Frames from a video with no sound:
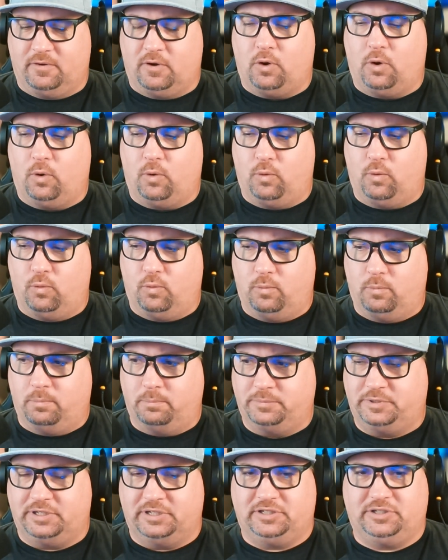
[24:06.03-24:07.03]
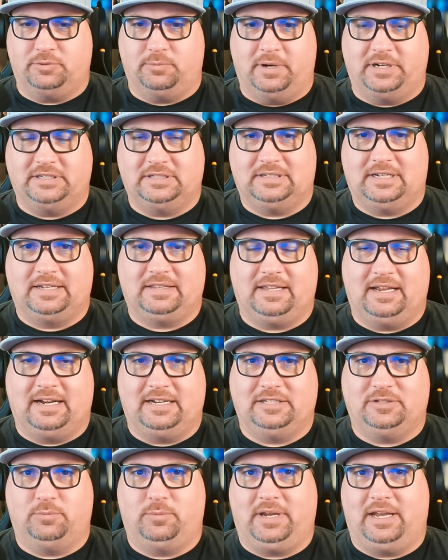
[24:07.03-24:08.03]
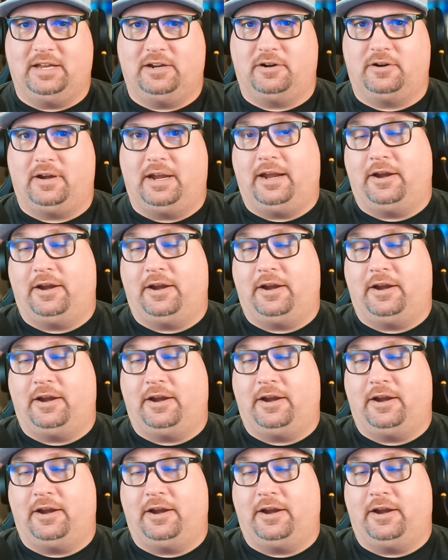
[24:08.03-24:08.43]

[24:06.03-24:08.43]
home situation like that is we had our